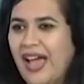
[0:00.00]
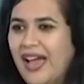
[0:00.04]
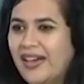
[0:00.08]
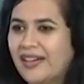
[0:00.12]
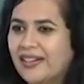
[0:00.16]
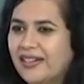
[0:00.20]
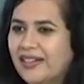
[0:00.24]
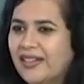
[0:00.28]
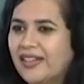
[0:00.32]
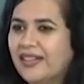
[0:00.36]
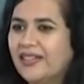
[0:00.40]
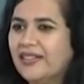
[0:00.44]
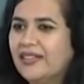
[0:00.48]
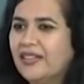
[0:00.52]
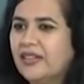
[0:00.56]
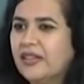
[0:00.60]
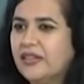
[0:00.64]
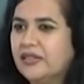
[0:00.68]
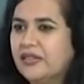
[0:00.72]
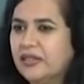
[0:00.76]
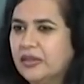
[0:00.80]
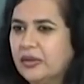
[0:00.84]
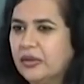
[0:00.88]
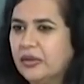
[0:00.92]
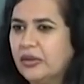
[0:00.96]
and he
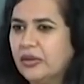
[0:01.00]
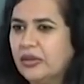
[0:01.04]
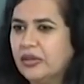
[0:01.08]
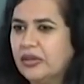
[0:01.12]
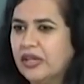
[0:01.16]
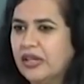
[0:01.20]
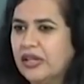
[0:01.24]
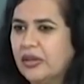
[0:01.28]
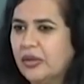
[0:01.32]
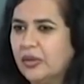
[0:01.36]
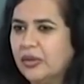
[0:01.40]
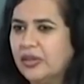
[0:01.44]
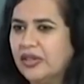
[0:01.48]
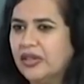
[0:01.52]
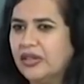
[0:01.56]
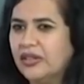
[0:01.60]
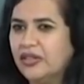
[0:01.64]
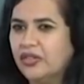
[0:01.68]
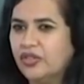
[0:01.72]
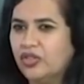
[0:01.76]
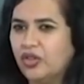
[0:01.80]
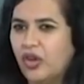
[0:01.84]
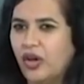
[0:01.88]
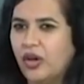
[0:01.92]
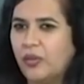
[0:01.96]
just, you know, the look
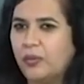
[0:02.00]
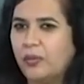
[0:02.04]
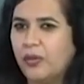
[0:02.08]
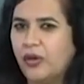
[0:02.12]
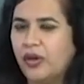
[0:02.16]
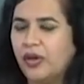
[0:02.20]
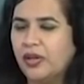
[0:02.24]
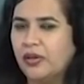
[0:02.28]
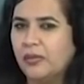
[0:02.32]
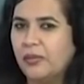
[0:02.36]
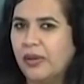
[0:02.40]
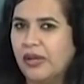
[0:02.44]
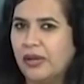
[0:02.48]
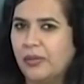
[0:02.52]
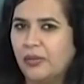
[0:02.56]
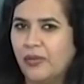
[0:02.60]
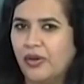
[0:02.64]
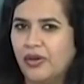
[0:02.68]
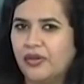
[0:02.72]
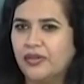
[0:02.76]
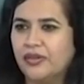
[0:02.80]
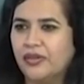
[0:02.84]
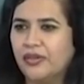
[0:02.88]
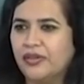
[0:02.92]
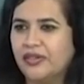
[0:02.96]
in Jean-Paul
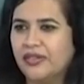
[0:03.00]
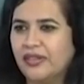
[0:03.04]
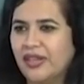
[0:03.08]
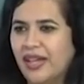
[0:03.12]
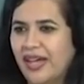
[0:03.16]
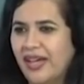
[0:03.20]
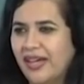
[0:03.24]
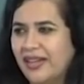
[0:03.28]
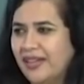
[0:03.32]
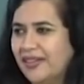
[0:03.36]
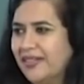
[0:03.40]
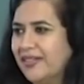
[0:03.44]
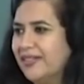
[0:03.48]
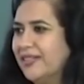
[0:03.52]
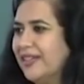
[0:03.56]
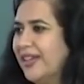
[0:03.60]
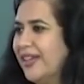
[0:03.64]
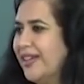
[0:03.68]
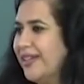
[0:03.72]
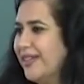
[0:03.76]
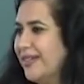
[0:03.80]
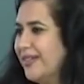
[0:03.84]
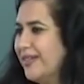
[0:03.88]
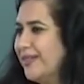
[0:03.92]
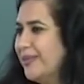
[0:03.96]
Belmondo's eyes,
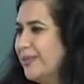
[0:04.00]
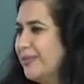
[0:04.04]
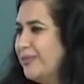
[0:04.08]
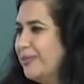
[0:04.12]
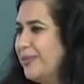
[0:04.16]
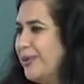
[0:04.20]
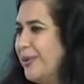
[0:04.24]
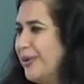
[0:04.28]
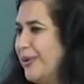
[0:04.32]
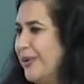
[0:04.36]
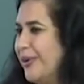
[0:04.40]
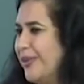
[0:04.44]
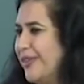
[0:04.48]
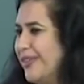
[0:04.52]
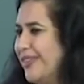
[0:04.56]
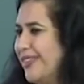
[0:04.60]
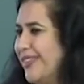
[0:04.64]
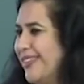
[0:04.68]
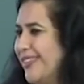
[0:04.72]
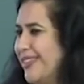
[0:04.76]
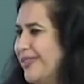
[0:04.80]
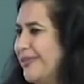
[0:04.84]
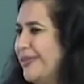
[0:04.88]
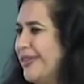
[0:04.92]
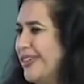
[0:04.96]
like pure
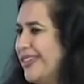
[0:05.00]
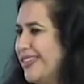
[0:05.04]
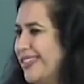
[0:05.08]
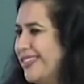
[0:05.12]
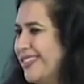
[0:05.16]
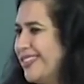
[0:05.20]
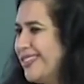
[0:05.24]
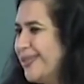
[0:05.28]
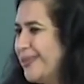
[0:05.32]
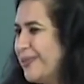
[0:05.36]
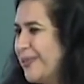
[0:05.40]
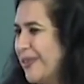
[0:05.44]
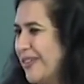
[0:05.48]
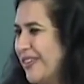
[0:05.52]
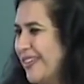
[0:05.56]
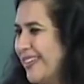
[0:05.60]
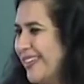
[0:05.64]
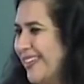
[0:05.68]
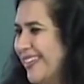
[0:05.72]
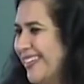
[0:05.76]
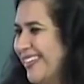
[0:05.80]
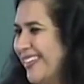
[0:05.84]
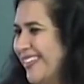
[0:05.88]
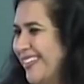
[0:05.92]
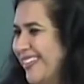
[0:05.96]
worship.
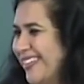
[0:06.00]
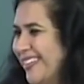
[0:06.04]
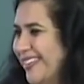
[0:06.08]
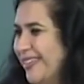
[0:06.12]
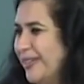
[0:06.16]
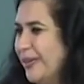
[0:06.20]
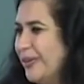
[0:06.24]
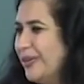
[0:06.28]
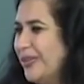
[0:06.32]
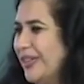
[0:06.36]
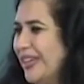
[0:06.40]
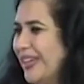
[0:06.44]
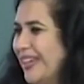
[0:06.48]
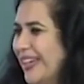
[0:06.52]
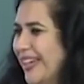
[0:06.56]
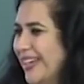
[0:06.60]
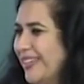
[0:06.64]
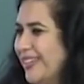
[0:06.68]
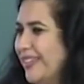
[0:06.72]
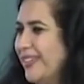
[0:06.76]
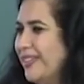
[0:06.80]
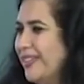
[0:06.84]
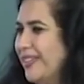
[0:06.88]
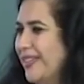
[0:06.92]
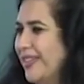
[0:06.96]
He looking
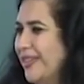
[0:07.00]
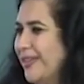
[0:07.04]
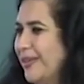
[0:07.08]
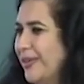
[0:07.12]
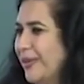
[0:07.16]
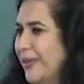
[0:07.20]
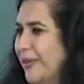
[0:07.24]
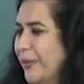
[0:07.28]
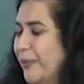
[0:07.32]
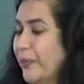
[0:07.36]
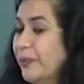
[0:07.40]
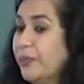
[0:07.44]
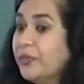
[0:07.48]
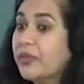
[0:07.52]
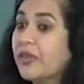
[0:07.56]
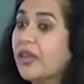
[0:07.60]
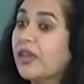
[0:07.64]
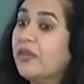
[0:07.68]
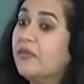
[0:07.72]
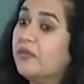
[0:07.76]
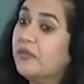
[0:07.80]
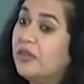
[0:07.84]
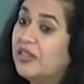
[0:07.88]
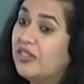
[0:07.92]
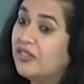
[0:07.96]
at his hero,
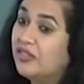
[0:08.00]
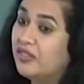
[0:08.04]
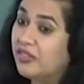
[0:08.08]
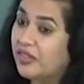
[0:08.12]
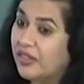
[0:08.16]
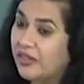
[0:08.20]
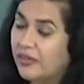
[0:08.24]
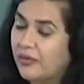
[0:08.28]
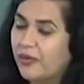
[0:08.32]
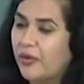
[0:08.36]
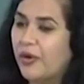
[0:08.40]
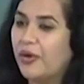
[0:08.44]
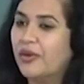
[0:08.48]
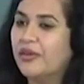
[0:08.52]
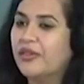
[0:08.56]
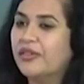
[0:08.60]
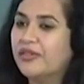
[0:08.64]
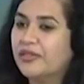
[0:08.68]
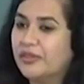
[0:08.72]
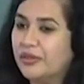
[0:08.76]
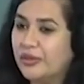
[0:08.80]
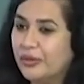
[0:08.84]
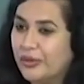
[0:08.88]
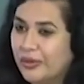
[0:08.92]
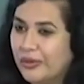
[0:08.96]
which he wants
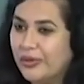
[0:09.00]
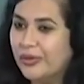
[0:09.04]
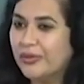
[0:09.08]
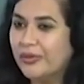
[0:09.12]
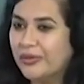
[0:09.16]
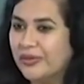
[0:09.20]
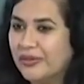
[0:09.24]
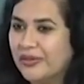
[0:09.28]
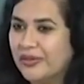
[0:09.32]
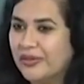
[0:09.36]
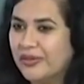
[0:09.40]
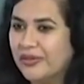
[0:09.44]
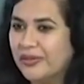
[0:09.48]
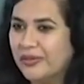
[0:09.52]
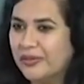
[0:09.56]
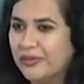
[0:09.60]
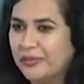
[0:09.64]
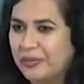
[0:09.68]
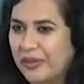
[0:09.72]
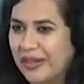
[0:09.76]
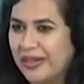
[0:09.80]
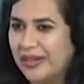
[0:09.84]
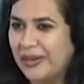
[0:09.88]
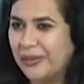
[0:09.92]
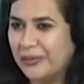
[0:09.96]
to
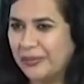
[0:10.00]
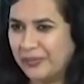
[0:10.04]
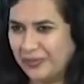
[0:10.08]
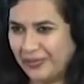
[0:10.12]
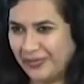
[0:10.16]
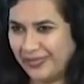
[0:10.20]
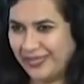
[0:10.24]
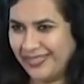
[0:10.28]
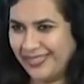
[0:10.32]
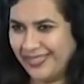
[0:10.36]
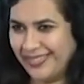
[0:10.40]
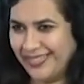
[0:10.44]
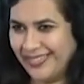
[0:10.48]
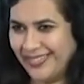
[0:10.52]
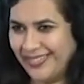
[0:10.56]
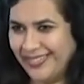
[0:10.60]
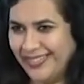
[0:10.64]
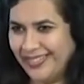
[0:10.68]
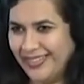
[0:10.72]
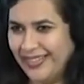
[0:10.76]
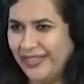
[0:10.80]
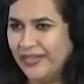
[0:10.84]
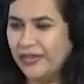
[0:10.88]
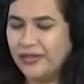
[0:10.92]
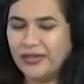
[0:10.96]
become.
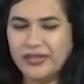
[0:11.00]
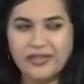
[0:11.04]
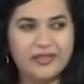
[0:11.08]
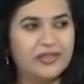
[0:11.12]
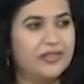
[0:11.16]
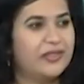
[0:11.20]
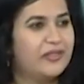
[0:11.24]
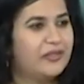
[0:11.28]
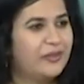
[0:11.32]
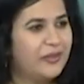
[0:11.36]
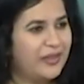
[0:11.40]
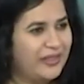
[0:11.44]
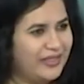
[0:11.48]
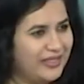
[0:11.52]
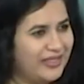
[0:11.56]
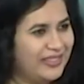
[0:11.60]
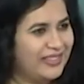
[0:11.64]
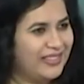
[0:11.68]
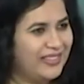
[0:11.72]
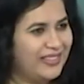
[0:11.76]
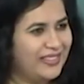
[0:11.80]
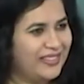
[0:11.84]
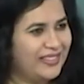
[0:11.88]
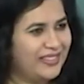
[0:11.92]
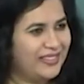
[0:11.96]
Okay, so it's very
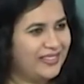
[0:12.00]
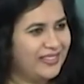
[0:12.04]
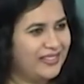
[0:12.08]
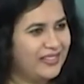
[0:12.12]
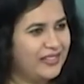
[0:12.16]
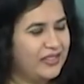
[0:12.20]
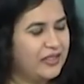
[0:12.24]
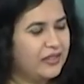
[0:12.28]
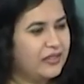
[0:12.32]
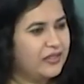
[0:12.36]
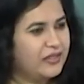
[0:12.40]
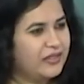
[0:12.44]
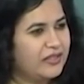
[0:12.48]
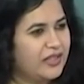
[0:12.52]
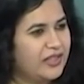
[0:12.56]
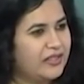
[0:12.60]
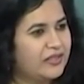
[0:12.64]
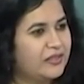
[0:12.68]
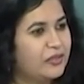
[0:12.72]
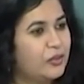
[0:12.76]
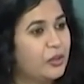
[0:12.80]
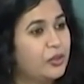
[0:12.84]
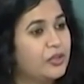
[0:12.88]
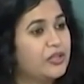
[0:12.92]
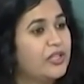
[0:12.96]
clear that
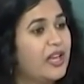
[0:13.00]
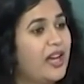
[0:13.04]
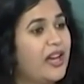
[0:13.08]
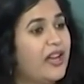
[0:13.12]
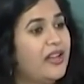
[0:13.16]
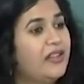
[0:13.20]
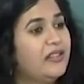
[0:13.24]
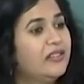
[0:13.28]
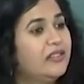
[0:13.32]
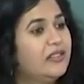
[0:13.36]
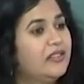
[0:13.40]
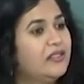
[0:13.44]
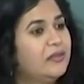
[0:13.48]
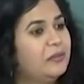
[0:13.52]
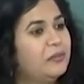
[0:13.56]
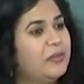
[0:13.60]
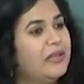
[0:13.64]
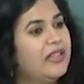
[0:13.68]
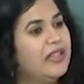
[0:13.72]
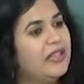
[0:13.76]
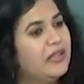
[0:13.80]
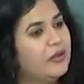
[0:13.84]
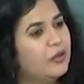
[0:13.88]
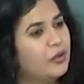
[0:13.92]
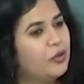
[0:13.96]
that's Godard
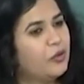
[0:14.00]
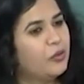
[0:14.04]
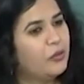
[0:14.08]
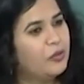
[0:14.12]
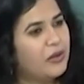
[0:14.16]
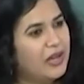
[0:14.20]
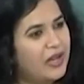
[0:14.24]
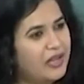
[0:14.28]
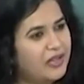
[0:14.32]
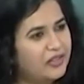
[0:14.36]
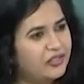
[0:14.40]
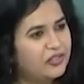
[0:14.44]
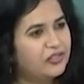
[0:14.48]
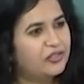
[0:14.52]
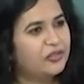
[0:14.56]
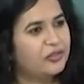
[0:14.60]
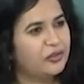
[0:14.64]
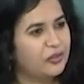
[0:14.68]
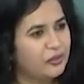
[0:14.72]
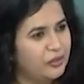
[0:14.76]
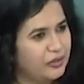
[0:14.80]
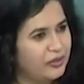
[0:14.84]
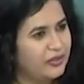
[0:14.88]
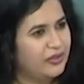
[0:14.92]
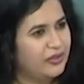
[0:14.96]
paying homage to